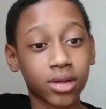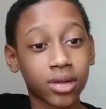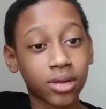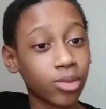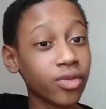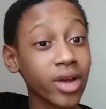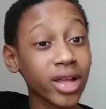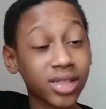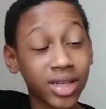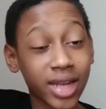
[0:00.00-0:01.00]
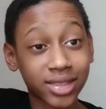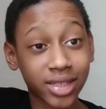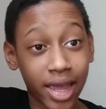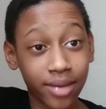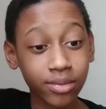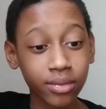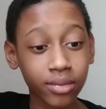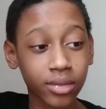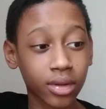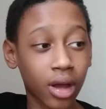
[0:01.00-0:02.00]
Moving on to the next game.
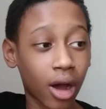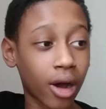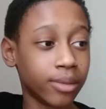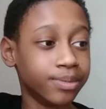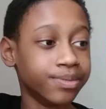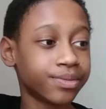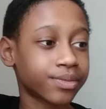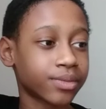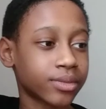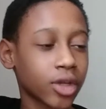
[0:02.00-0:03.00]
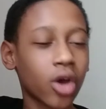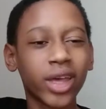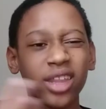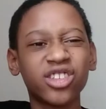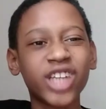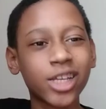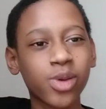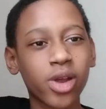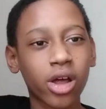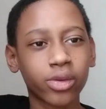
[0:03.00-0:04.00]
Oh yeah, the Jazz
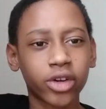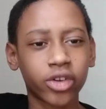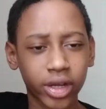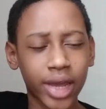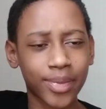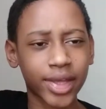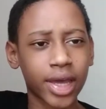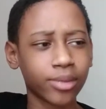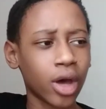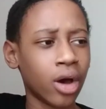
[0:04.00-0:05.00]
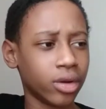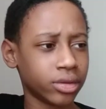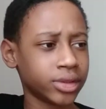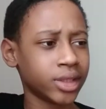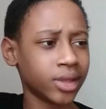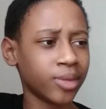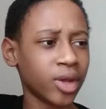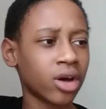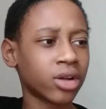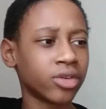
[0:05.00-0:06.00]
played all around great game that game, though. They played
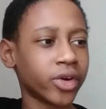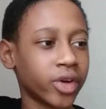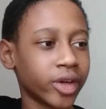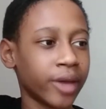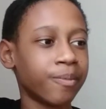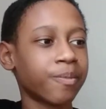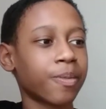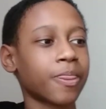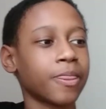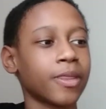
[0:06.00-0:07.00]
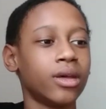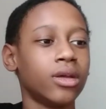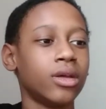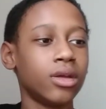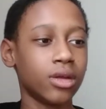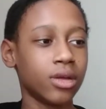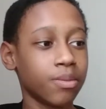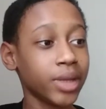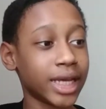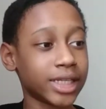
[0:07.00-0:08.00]
all around great game.
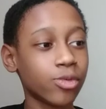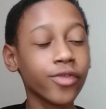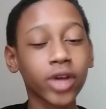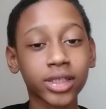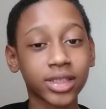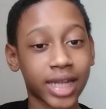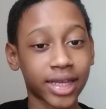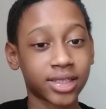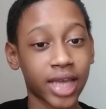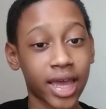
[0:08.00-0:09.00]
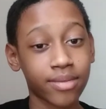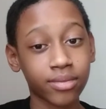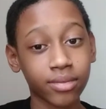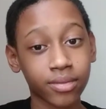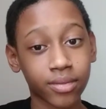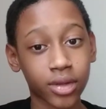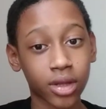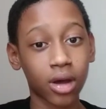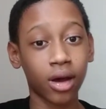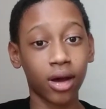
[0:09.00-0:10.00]
But yes, moving on to the next game.
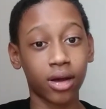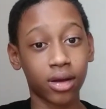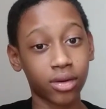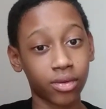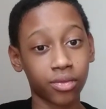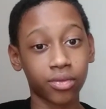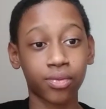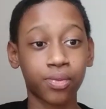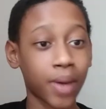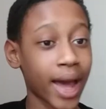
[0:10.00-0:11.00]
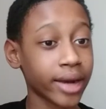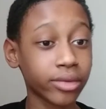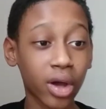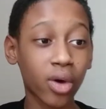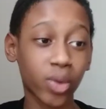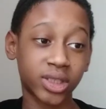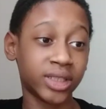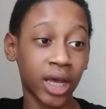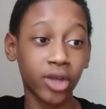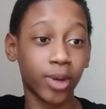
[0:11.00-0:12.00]
I don't know what to
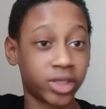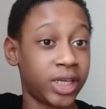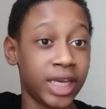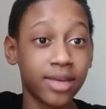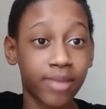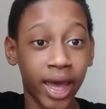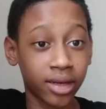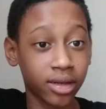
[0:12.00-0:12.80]
tell you about the Heat, man.